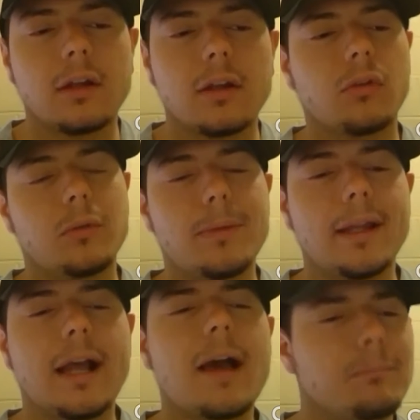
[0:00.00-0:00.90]
So
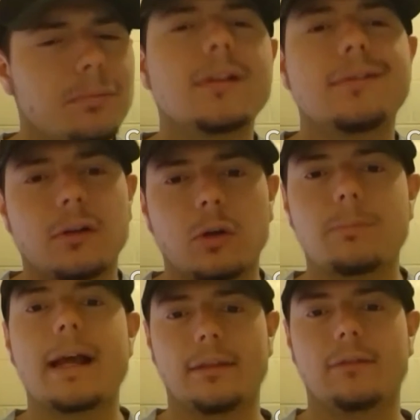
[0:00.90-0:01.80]
depending, I'm pretty sure he'll
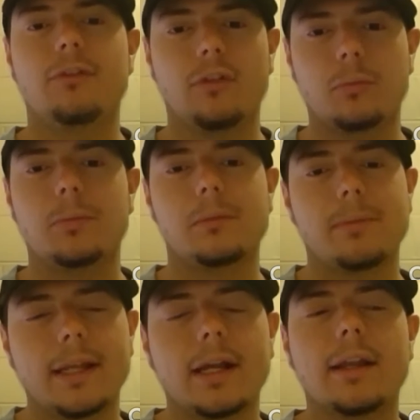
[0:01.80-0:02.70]
pass the physical, but
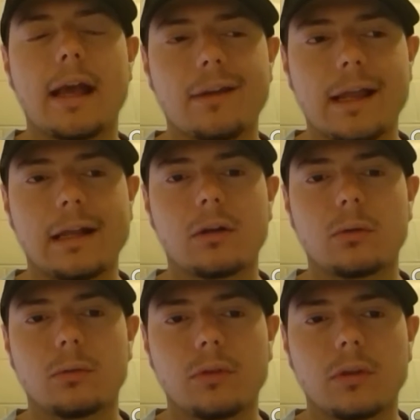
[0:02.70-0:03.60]
depending on how that
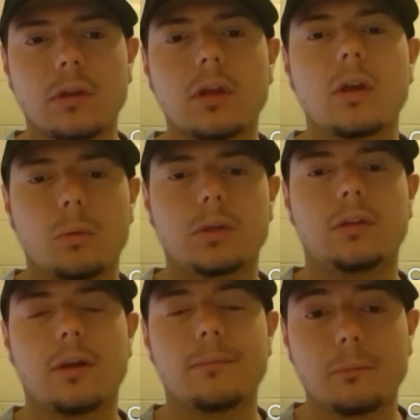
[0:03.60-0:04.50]
goes, will
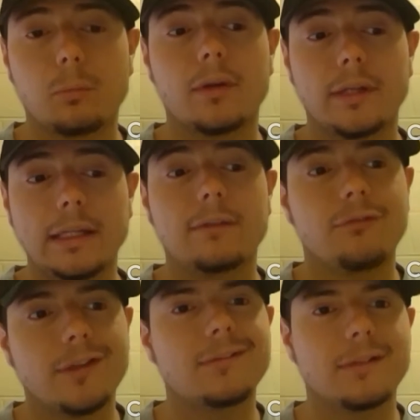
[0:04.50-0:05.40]
determine whether he
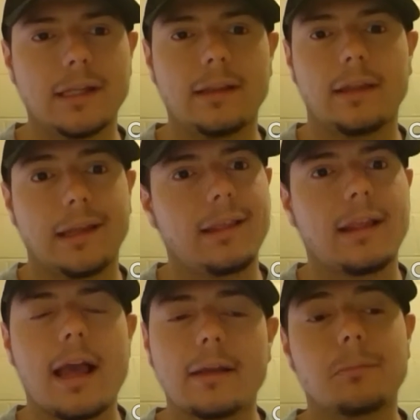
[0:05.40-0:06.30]
officially is like
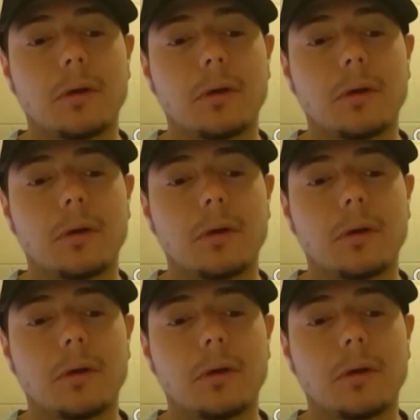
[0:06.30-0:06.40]
signed.